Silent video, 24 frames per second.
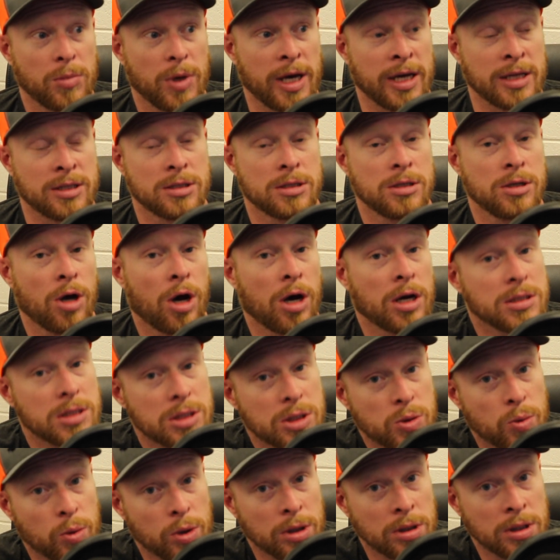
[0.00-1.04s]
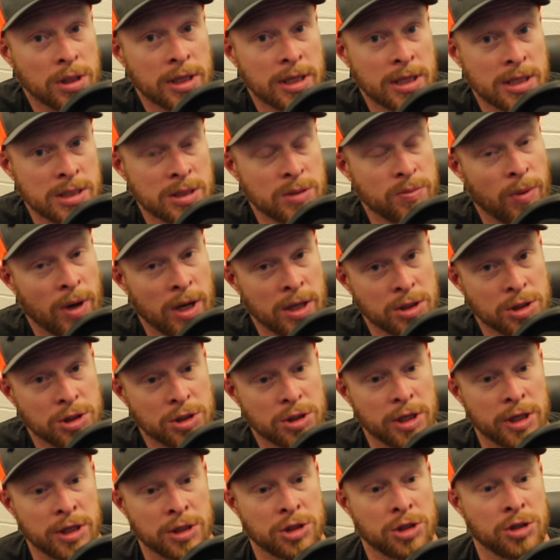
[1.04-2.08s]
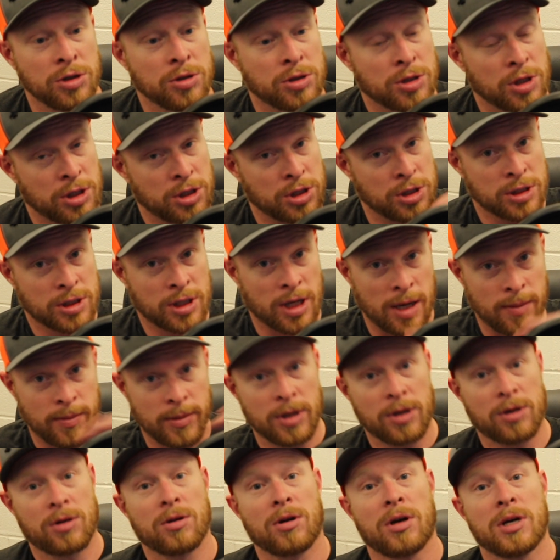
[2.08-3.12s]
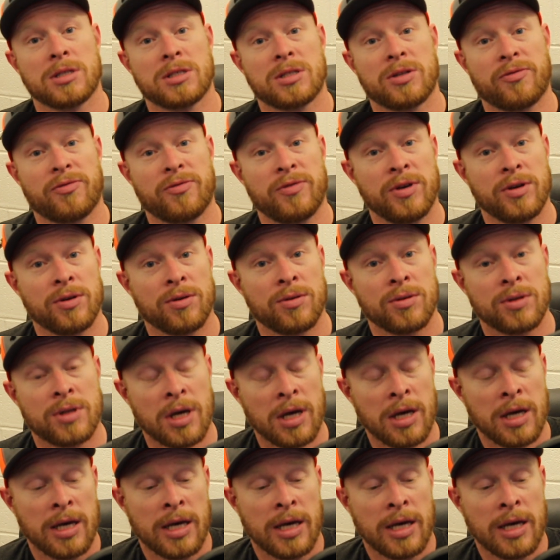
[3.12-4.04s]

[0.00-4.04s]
It's not swirling as much. It's usually just coming across the field.